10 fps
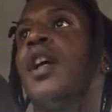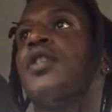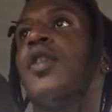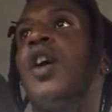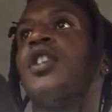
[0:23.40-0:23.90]

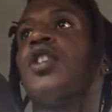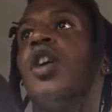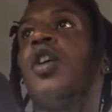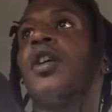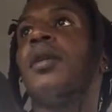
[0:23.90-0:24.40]
as far as
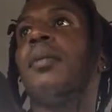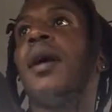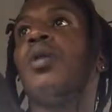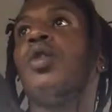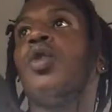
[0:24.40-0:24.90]
talking
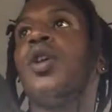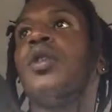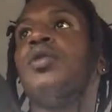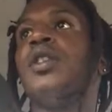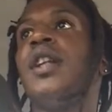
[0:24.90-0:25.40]
about
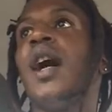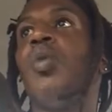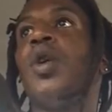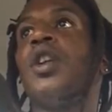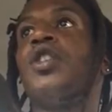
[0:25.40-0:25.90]
loyalty, I
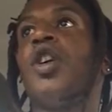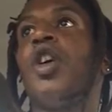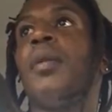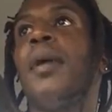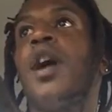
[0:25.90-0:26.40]
want to
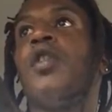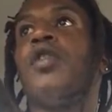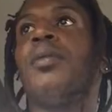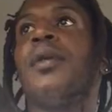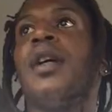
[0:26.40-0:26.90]
talk about it
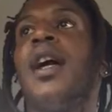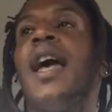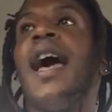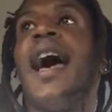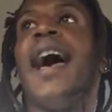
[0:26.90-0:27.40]
from the
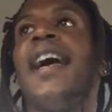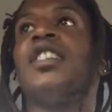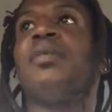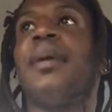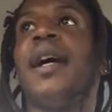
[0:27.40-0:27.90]

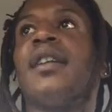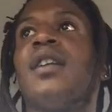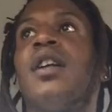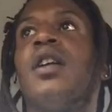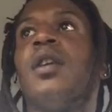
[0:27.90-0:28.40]

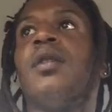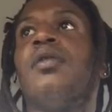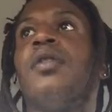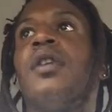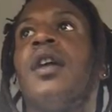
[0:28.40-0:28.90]
aspect
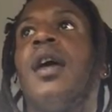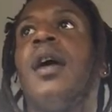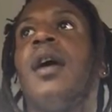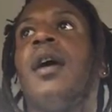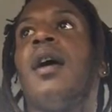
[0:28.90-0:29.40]
of
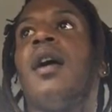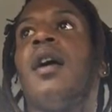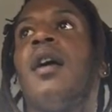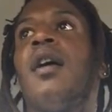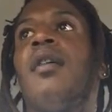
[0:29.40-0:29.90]

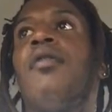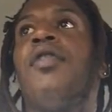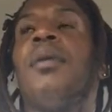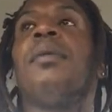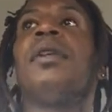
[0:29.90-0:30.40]

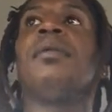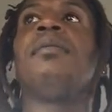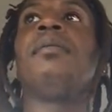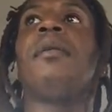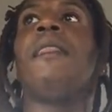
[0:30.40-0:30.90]

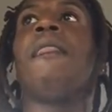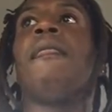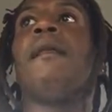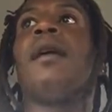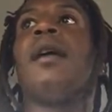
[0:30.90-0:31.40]
feminine
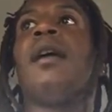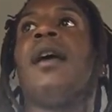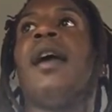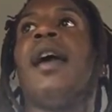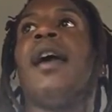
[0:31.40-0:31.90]

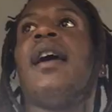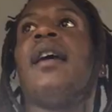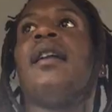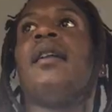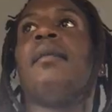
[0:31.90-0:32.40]

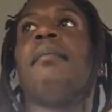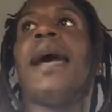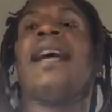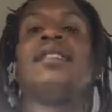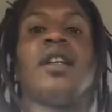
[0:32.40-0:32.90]
and
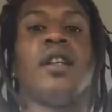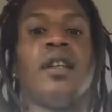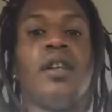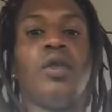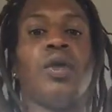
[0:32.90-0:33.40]

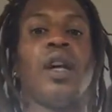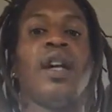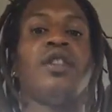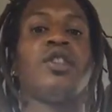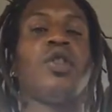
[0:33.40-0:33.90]
masculine,
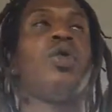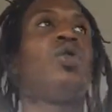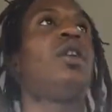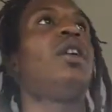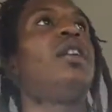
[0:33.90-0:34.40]
okay?
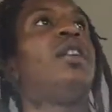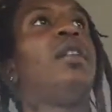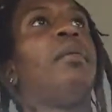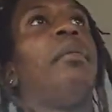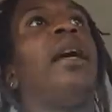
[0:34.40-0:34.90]
So
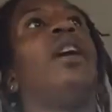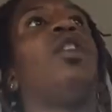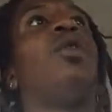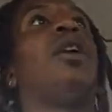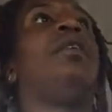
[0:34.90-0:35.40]
the
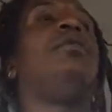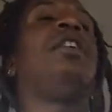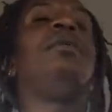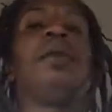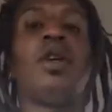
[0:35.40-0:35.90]
male and
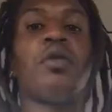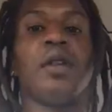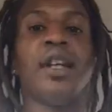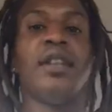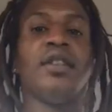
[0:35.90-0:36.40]
female
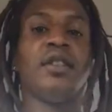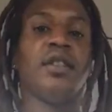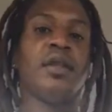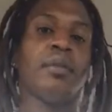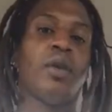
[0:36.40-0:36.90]

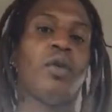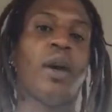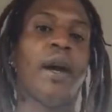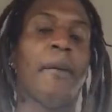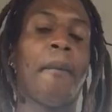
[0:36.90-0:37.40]
relationship, all
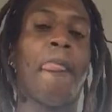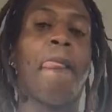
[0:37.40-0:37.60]
right?